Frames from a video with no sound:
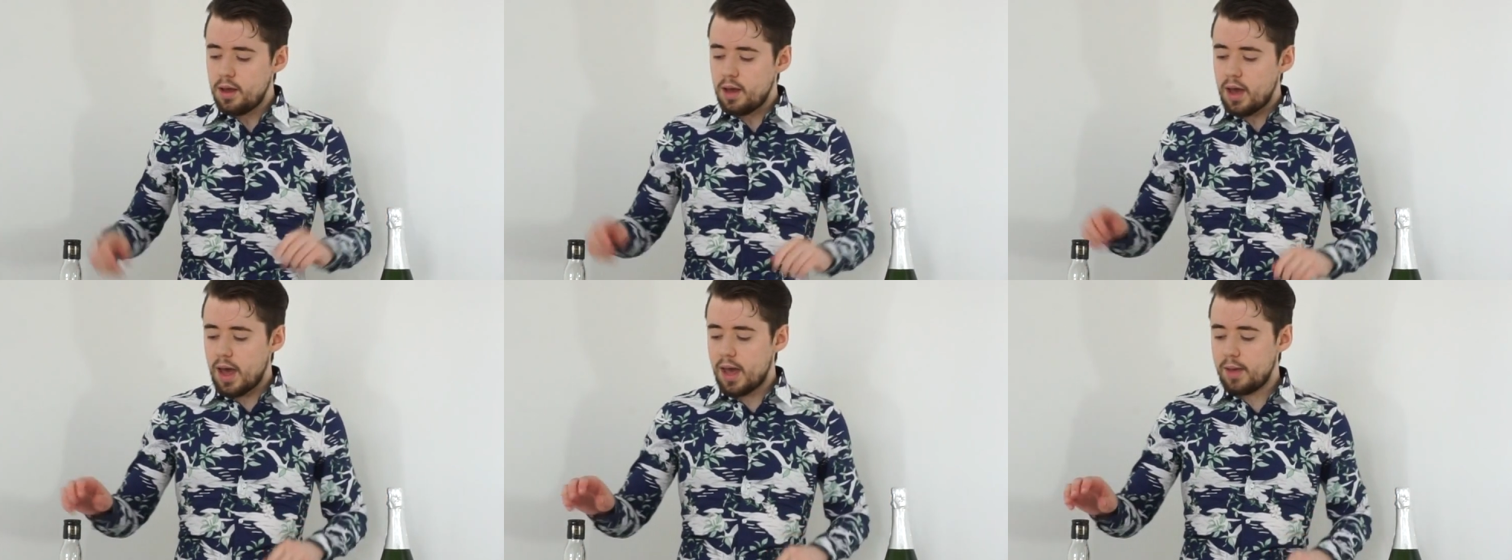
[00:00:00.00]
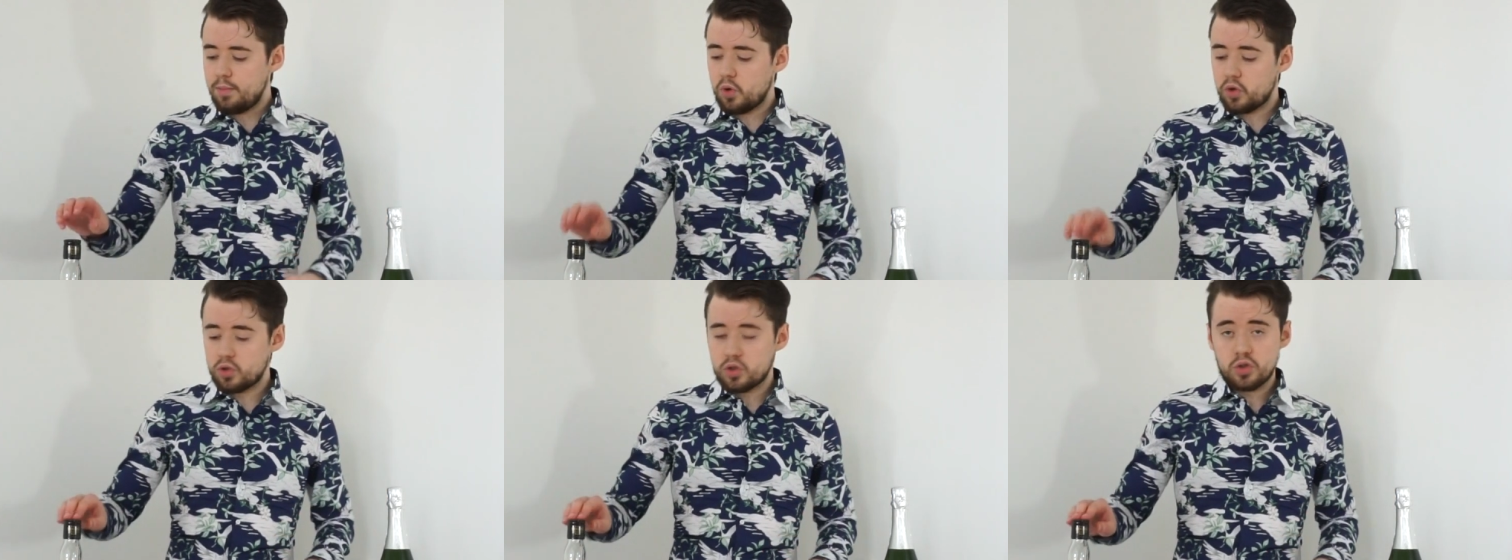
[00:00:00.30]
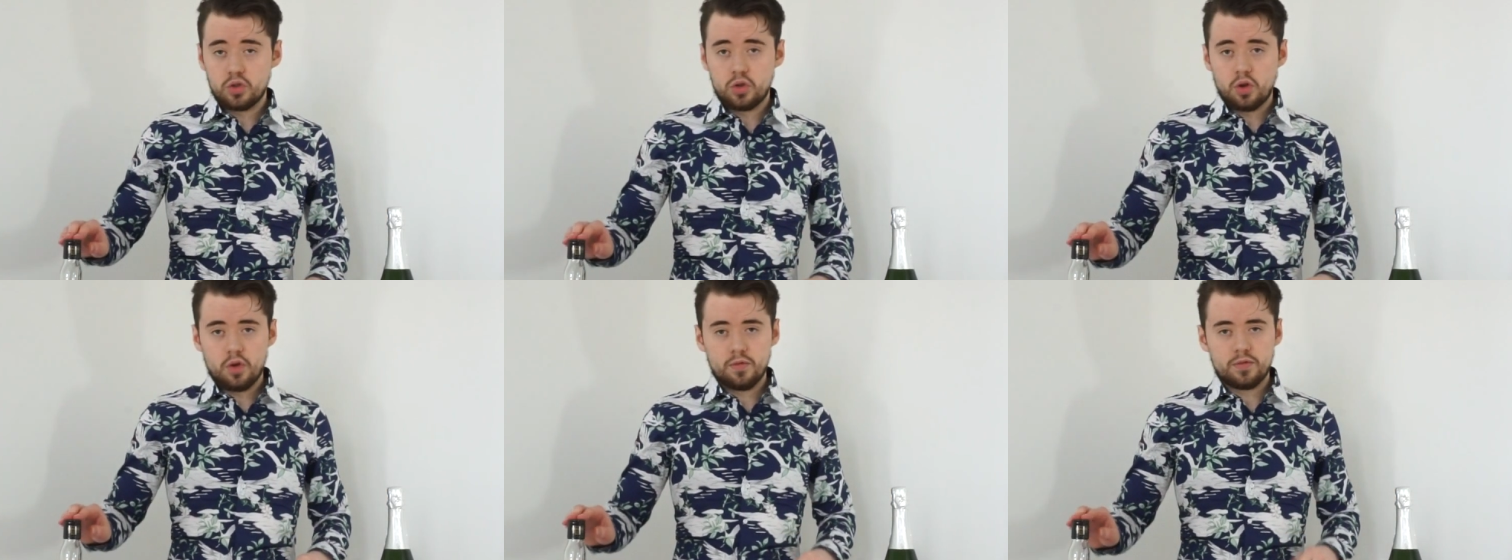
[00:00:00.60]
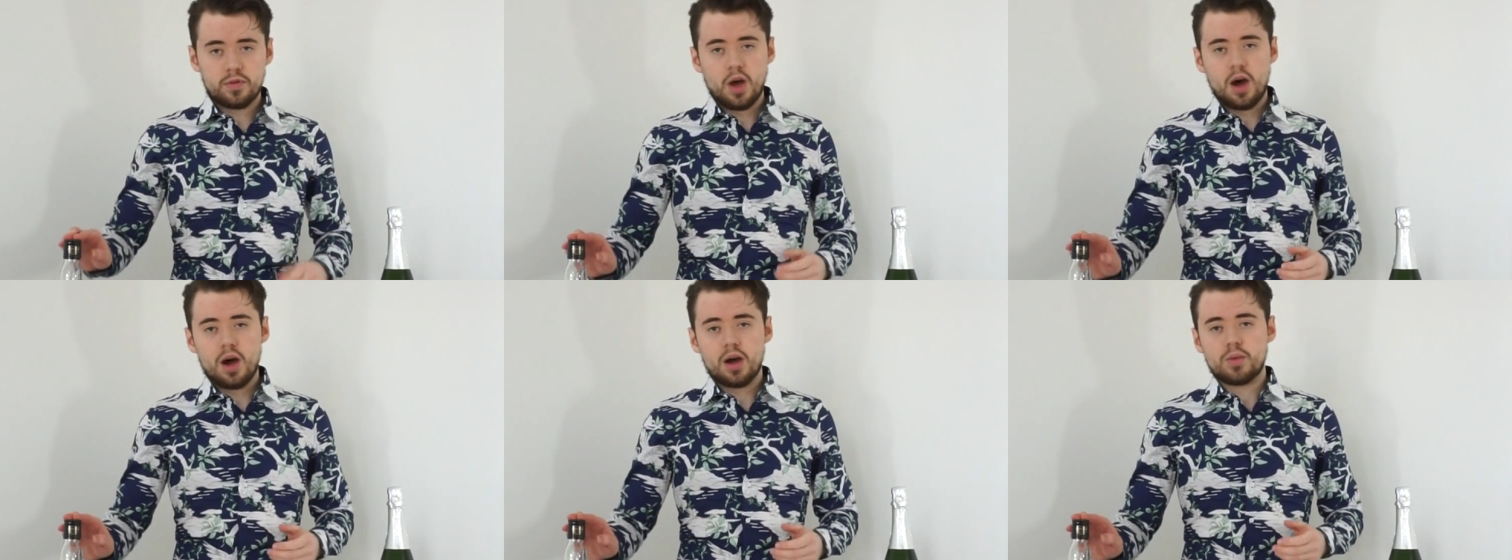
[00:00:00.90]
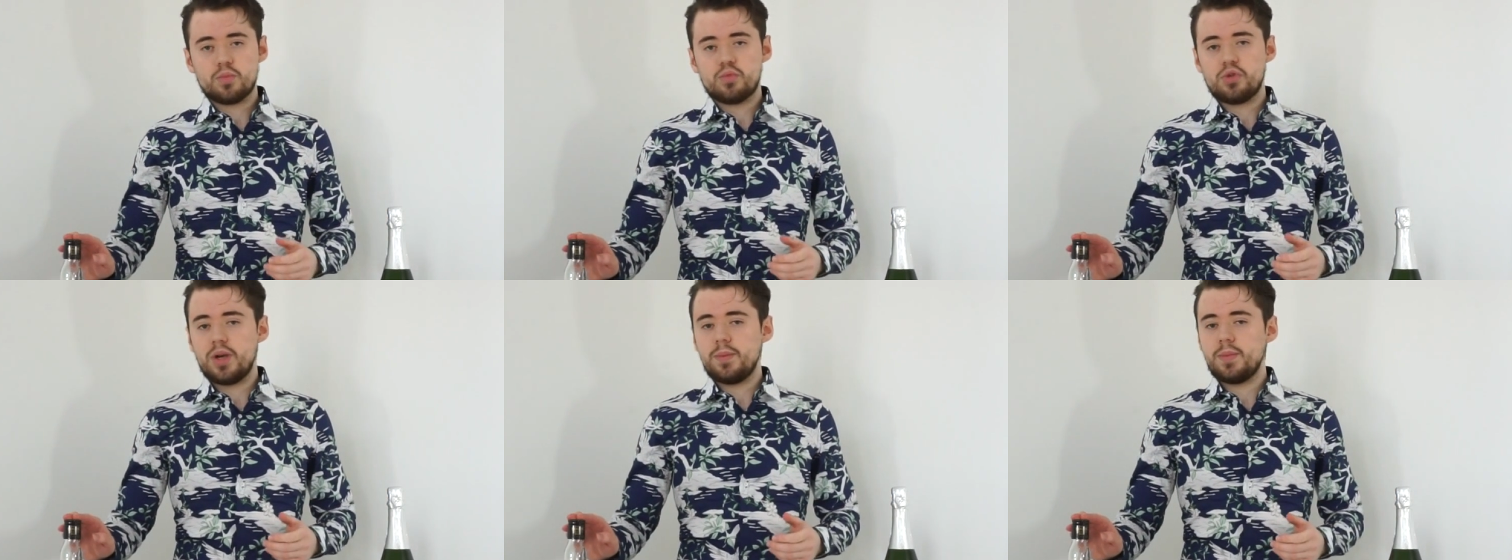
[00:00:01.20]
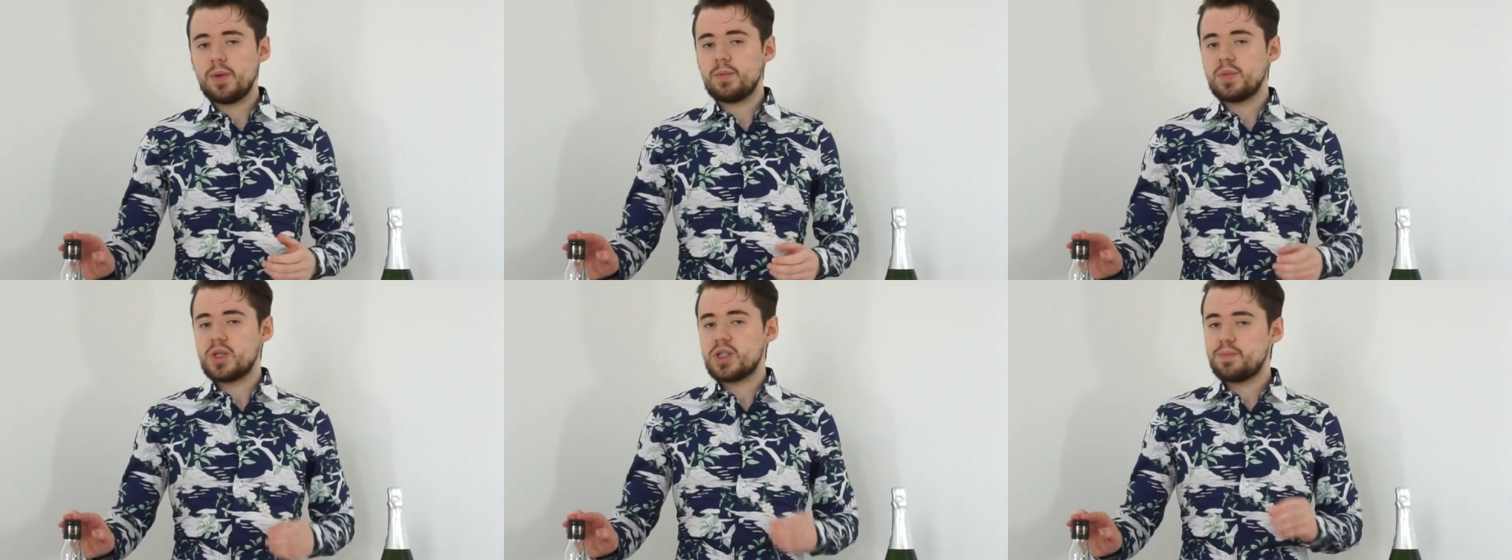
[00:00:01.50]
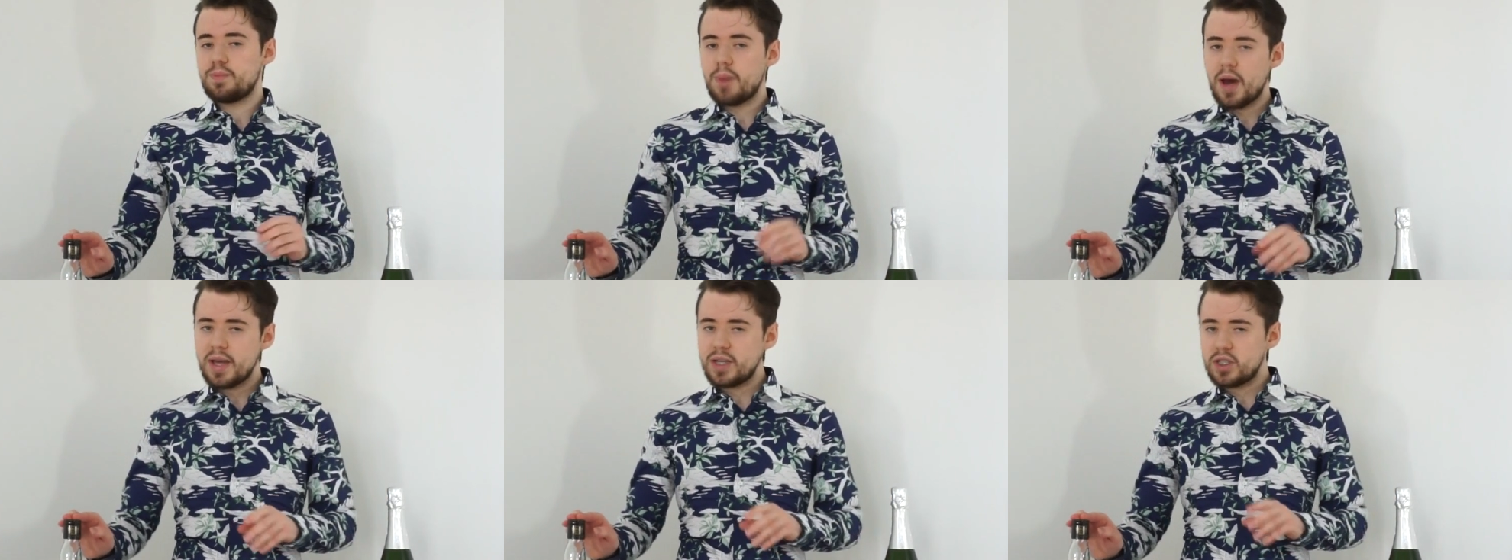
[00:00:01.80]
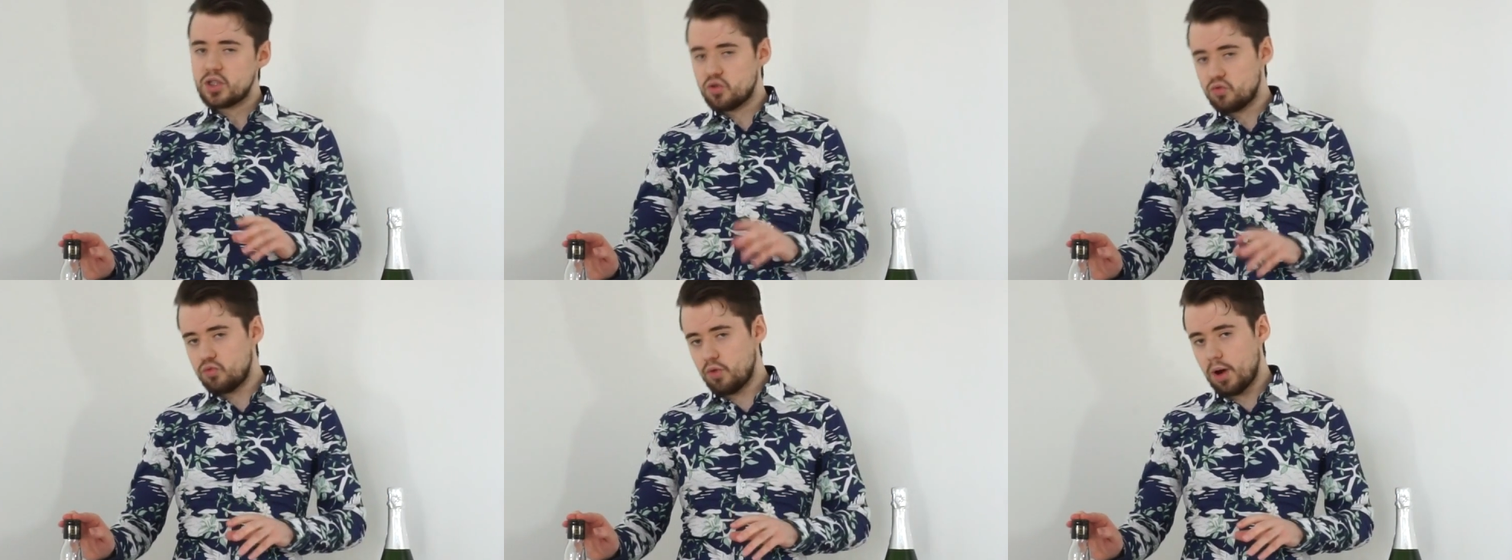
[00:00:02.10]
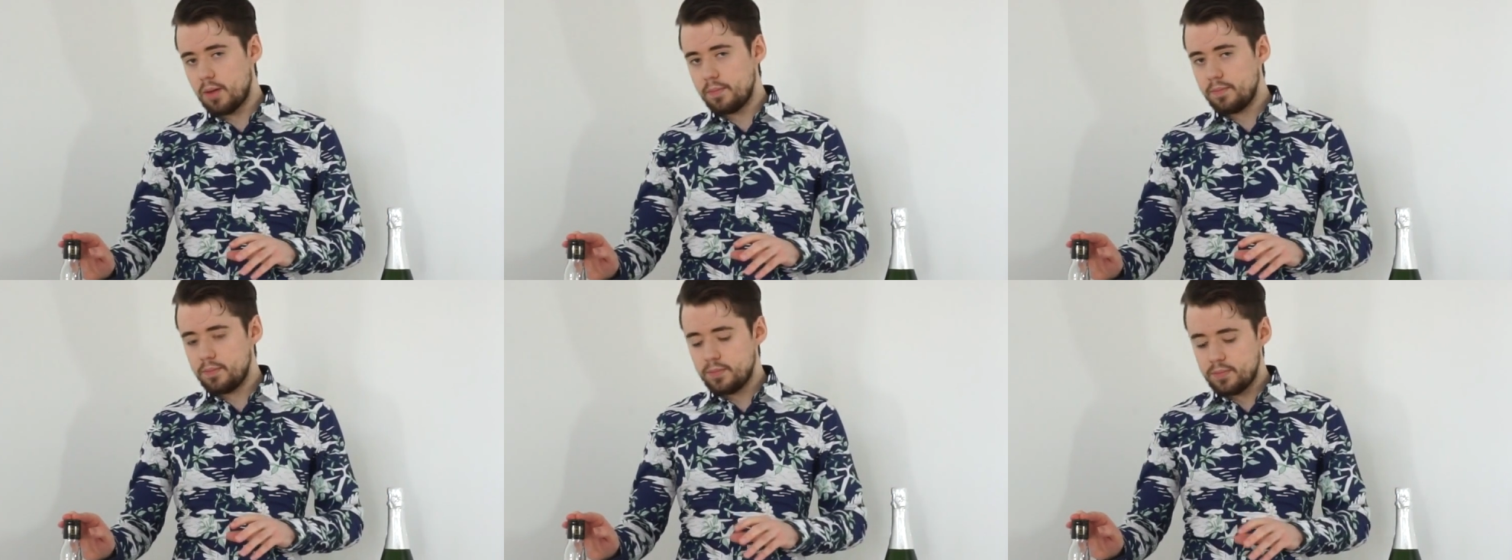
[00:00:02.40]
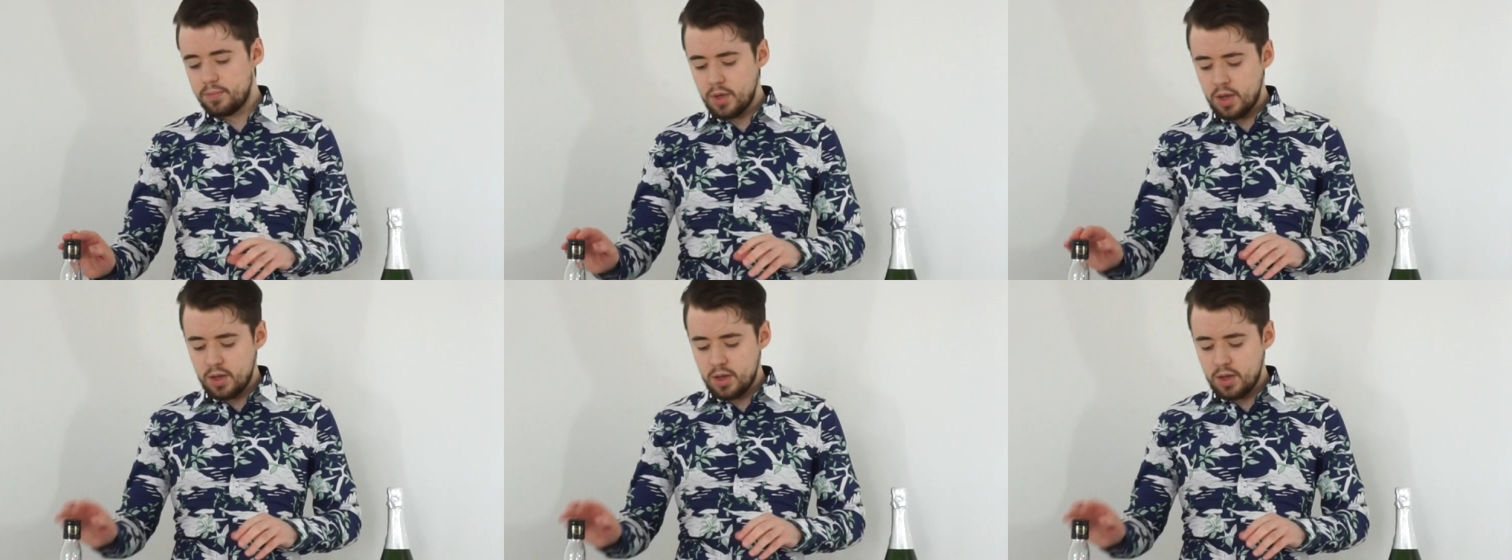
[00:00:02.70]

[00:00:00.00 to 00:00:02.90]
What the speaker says: a bottle of dark premium spiced rum,